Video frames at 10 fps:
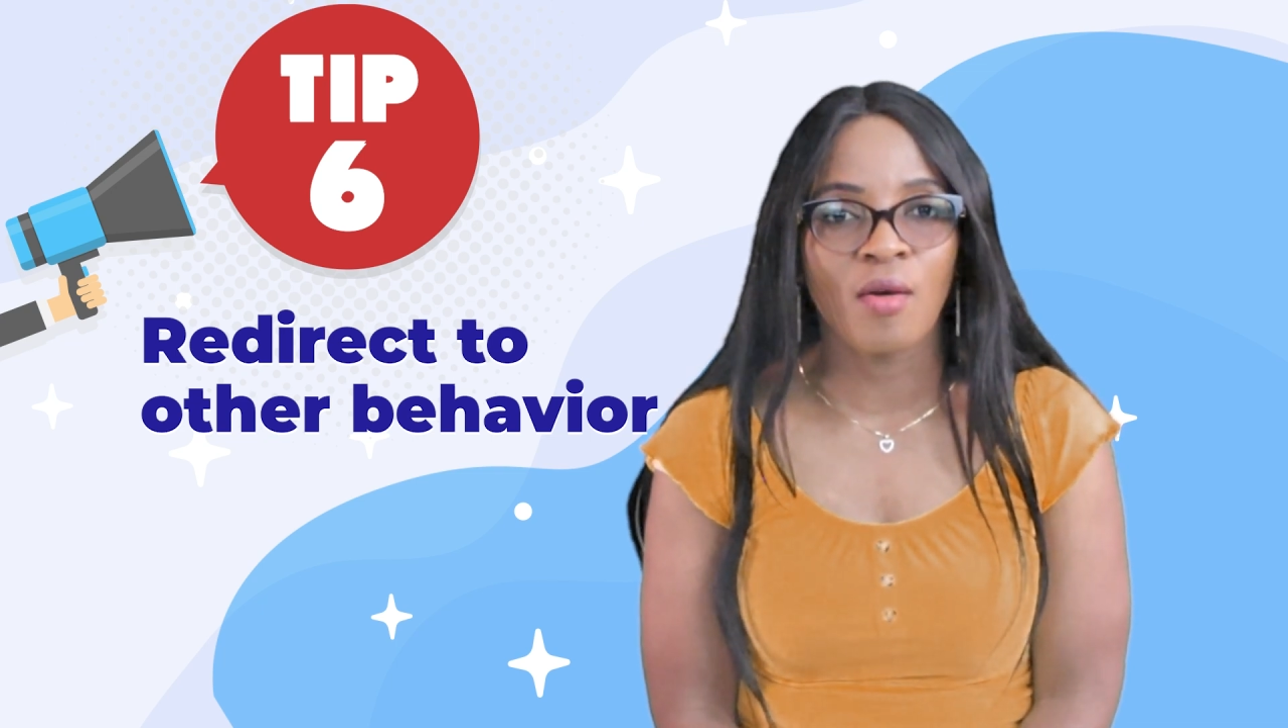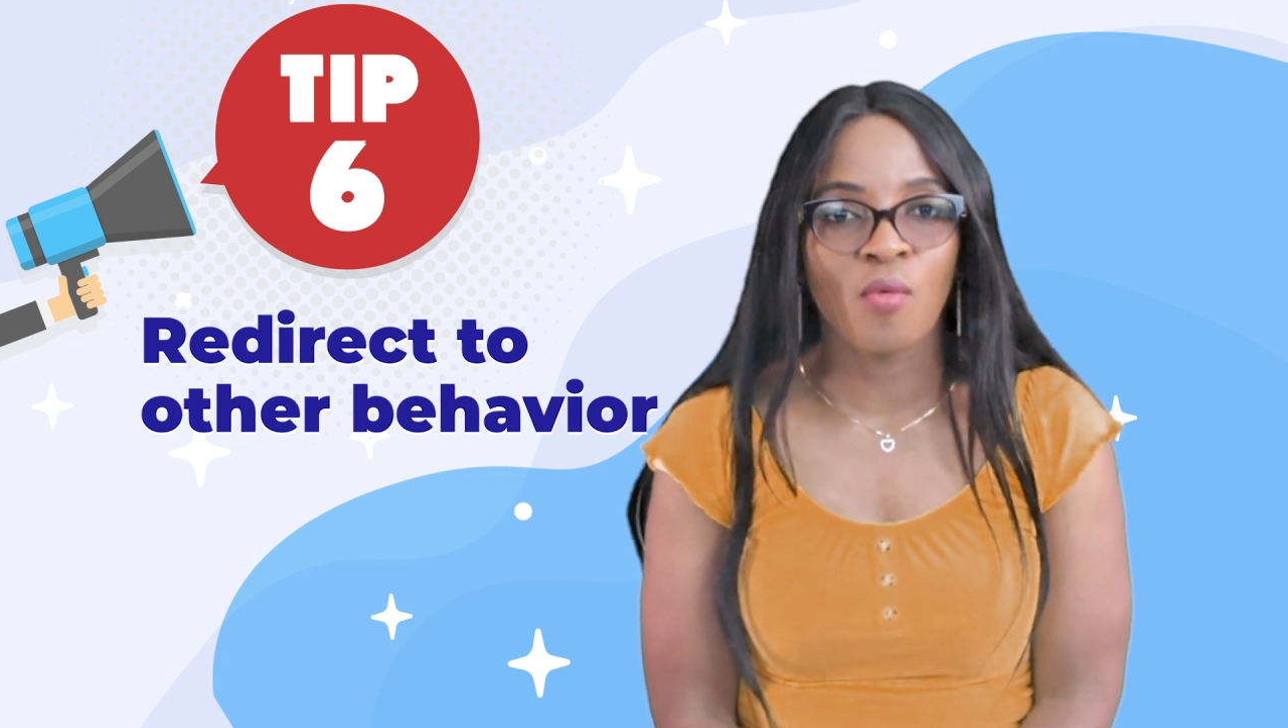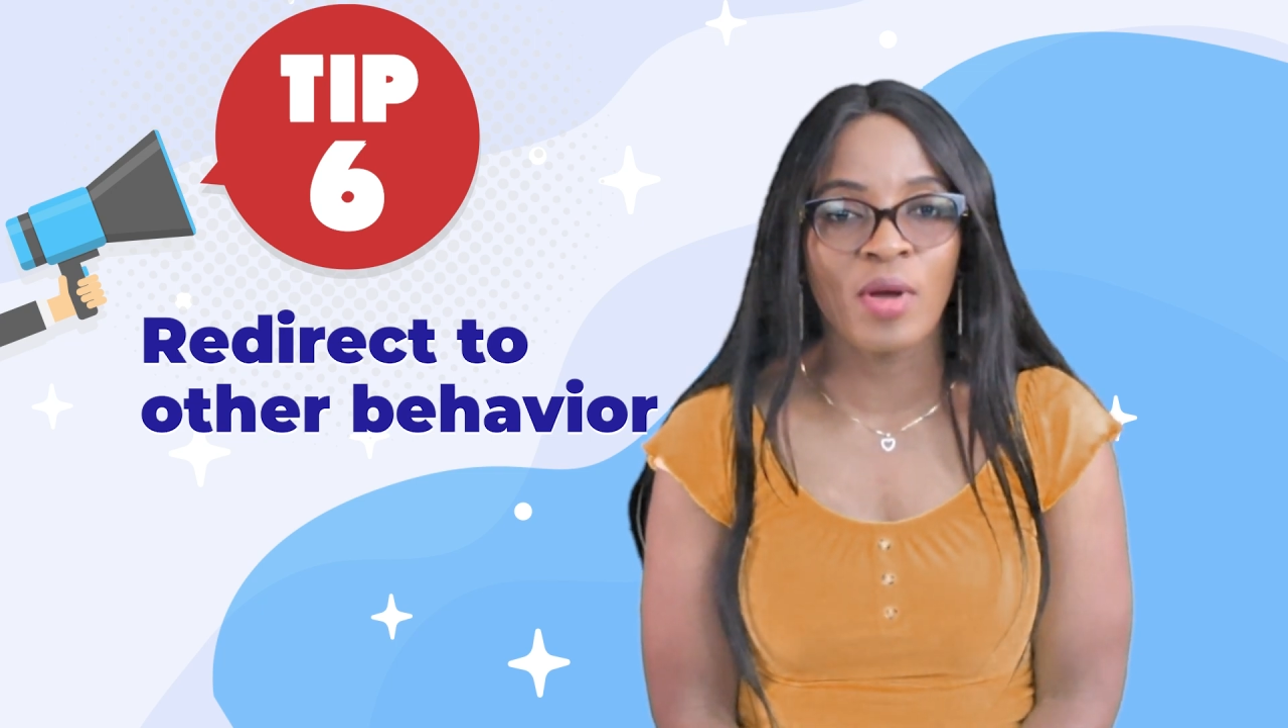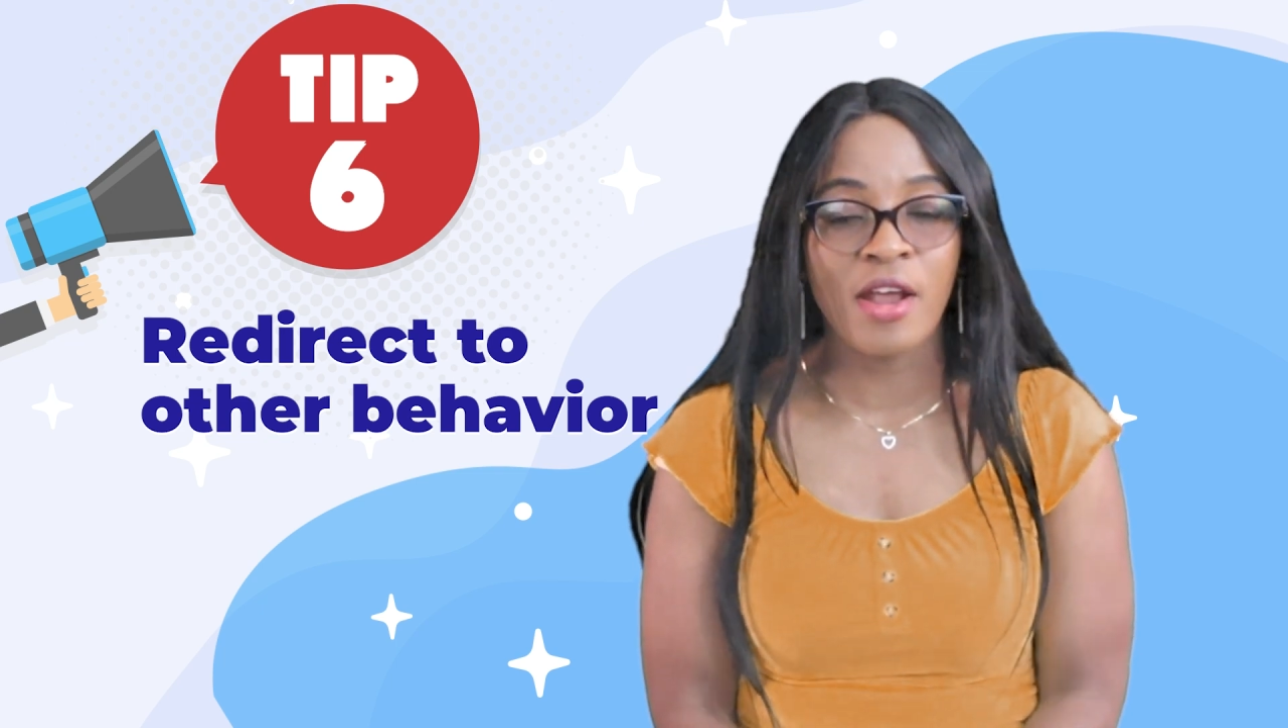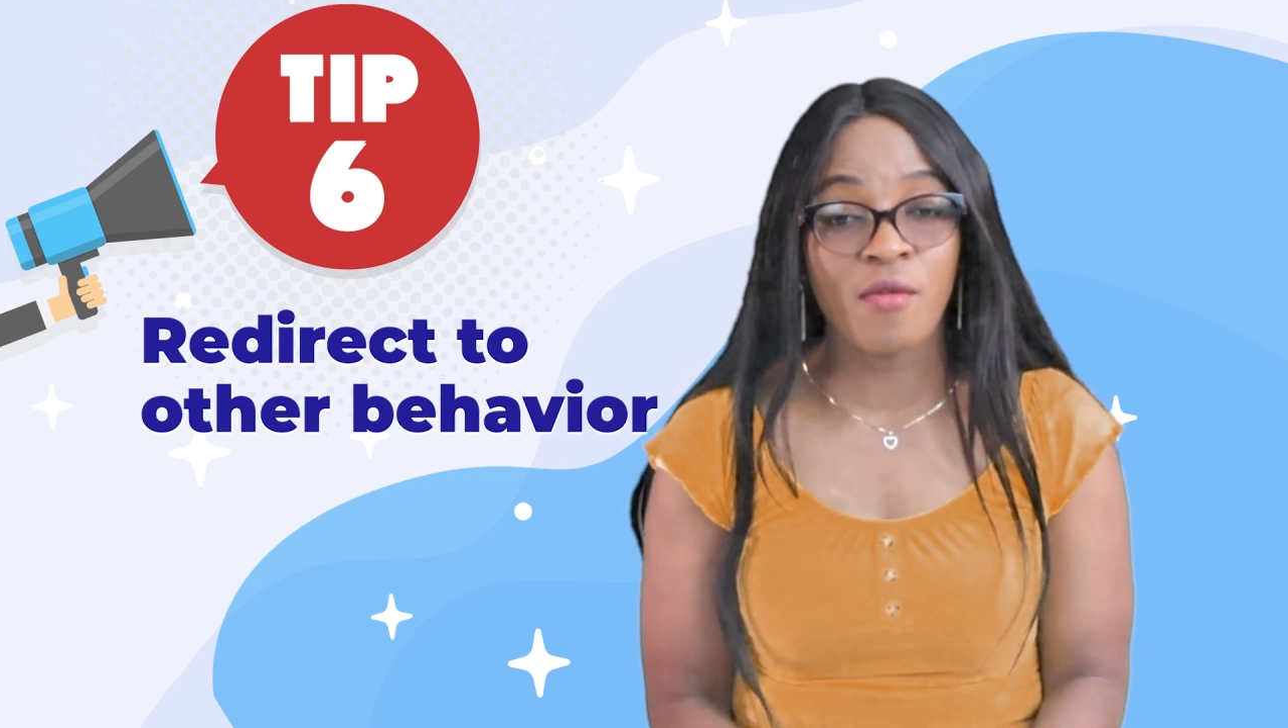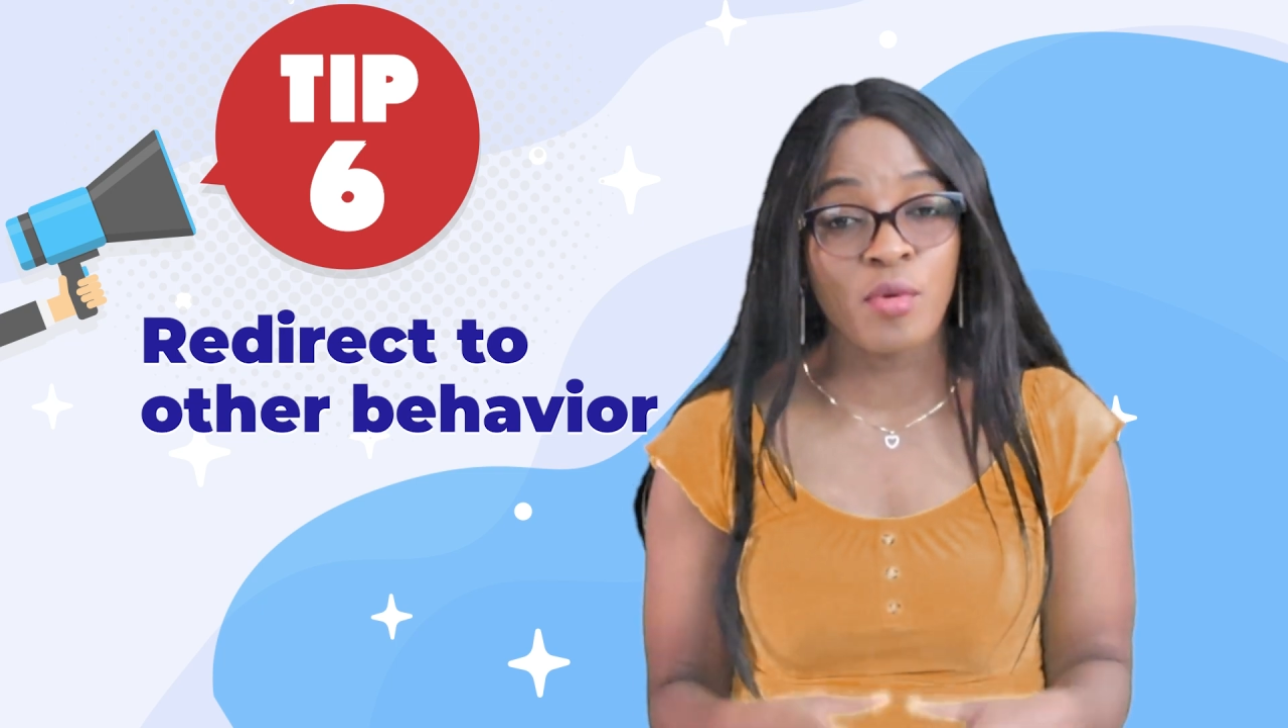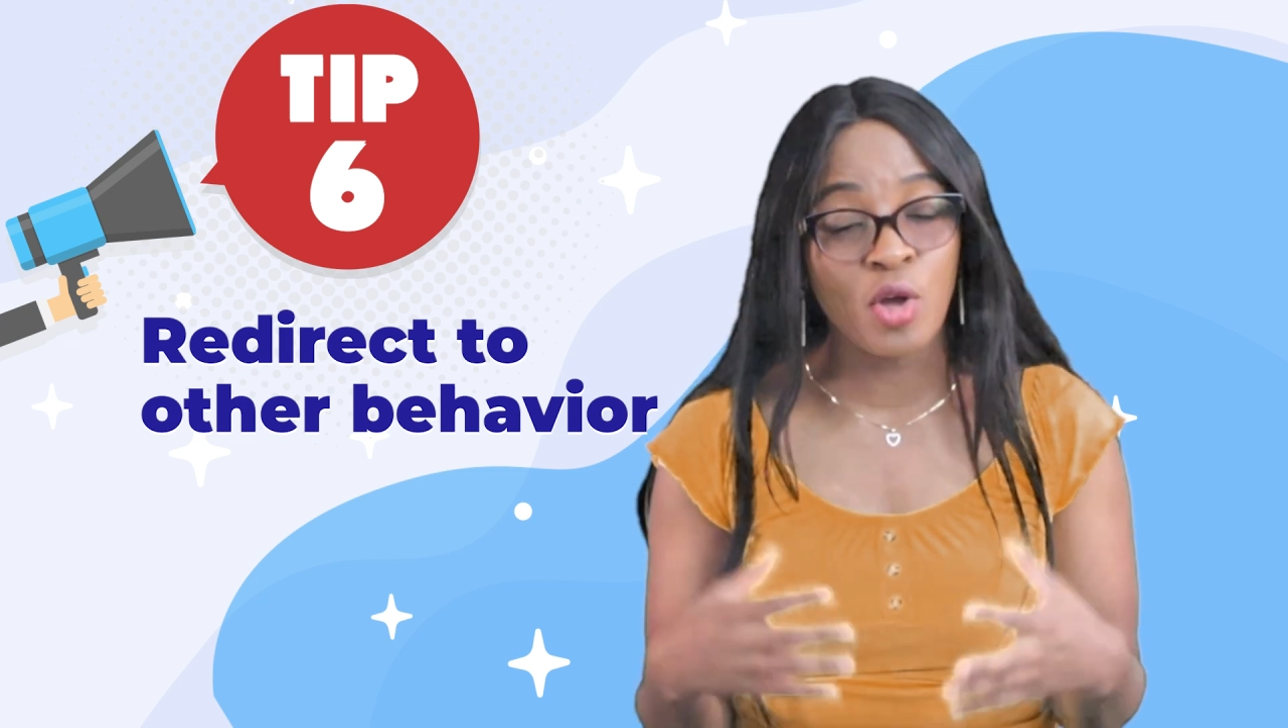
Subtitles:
whenever we